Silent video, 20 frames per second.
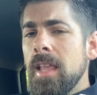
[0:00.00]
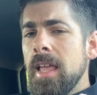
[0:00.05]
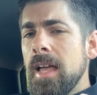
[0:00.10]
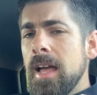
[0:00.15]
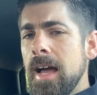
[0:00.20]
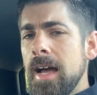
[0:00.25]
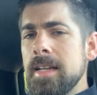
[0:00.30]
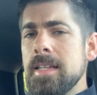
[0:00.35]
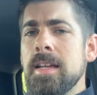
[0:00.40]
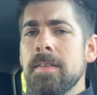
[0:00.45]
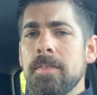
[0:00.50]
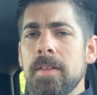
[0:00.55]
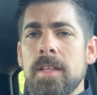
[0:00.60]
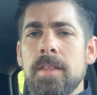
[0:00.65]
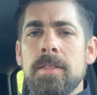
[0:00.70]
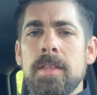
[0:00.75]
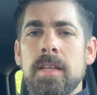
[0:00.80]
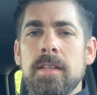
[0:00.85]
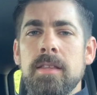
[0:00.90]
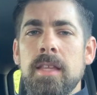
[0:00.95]
I definitely
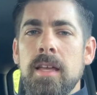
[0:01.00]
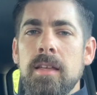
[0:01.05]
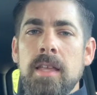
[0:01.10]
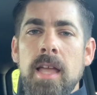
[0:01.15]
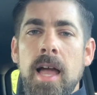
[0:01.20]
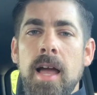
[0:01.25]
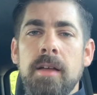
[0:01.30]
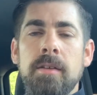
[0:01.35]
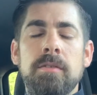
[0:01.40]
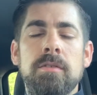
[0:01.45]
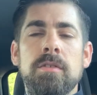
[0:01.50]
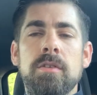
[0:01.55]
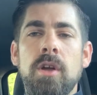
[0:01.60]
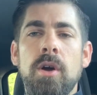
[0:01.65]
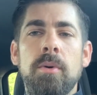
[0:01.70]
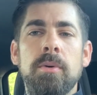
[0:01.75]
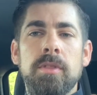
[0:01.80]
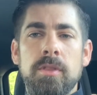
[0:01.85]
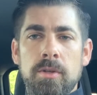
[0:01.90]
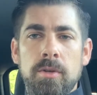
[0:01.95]
think that, yeah,
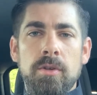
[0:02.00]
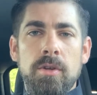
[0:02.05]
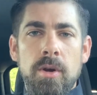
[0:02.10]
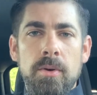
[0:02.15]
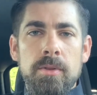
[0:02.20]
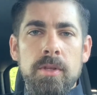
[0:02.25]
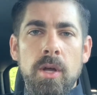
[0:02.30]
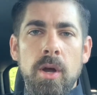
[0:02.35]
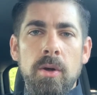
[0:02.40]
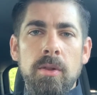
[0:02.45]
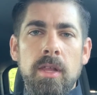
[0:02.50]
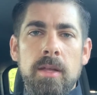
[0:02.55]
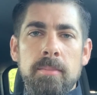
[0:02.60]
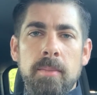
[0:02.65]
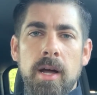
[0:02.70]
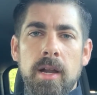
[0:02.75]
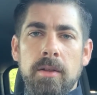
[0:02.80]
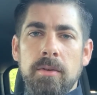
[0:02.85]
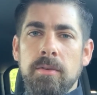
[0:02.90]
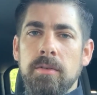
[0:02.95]
go with the OLED
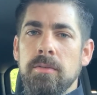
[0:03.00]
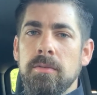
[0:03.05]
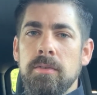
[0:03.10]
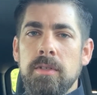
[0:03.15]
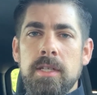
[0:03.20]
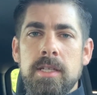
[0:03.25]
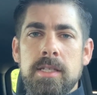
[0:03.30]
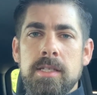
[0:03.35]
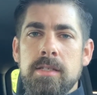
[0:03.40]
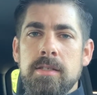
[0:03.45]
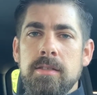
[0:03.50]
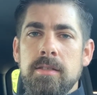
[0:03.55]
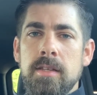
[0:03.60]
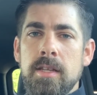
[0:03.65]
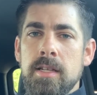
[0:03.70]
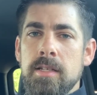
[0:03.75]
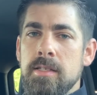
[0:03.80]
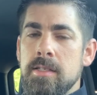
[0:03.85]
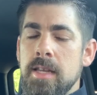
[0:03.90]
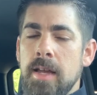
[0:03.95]
model. It's
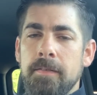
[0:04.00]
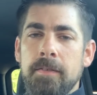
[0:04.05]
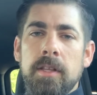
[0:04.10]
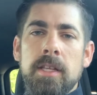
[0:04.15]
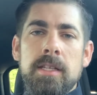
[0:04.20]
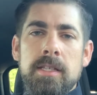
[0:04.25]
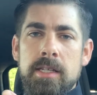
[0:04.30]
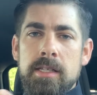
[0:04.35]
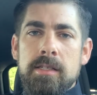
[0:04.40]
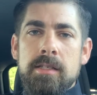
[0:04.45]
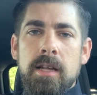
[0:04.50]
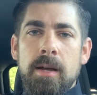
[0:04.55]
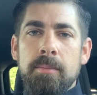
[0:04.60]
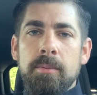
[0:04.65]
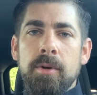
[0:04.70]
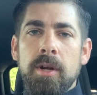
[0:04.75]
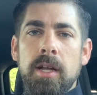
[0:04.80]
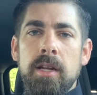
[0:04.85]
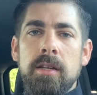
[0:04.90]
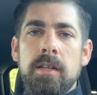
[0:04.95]
definitely a decent
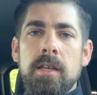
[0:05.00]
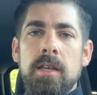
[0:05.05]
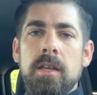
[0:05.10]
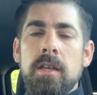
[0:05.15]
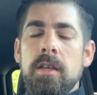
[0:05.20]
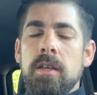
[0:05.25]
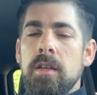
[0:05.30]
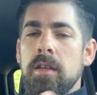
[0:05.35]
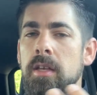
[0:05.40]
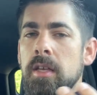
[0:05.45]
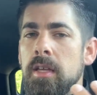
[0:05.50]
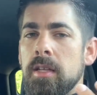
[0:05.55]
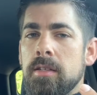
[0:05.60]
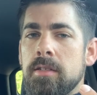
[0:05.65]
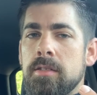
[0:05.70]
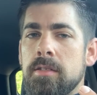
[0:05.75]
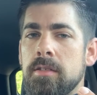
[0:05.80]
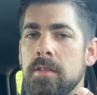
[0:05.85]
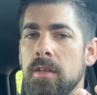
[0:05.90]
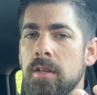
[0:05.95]
upgrade.
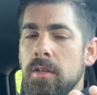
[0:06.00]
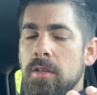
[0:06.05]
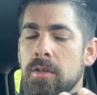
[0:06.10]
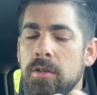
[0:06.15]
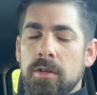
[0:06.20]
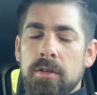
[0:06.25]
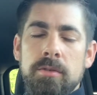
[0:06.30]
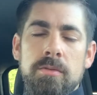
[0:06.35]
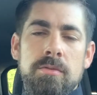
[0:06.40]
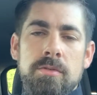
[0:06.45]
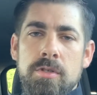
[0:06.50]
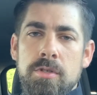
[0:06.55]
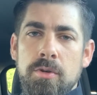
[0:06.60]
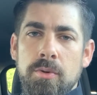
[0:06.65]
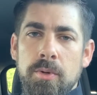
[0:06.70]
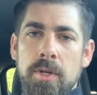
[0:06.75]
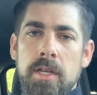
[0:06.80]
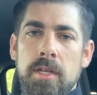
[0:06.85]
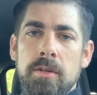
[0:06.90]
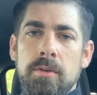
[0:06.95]
It's a good
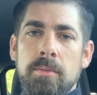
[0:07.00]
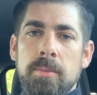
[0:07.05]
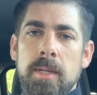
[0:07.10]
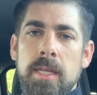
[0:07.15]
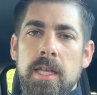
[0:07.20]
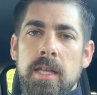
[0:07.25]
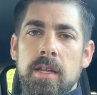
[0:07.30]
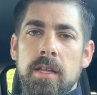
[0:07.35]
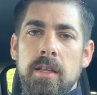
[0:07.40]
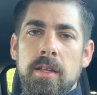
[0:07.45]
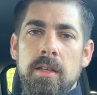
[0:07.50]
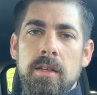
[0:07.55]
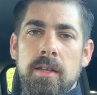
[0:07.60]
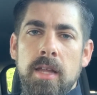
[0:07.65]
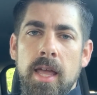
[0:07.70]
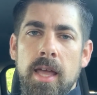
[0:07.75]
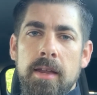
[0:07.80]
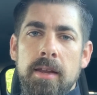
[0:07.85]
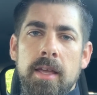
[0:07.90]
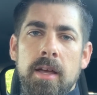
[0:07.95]
screen you'll be getting in
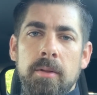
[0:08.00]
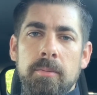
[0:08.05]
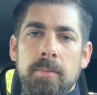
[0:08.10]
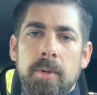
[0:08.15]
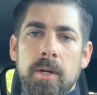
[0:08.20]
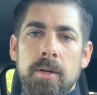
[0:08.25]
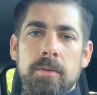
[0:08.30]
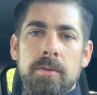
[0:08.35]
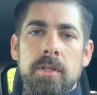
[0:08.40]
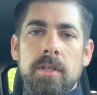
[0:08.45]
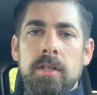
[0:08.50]
handheld mode,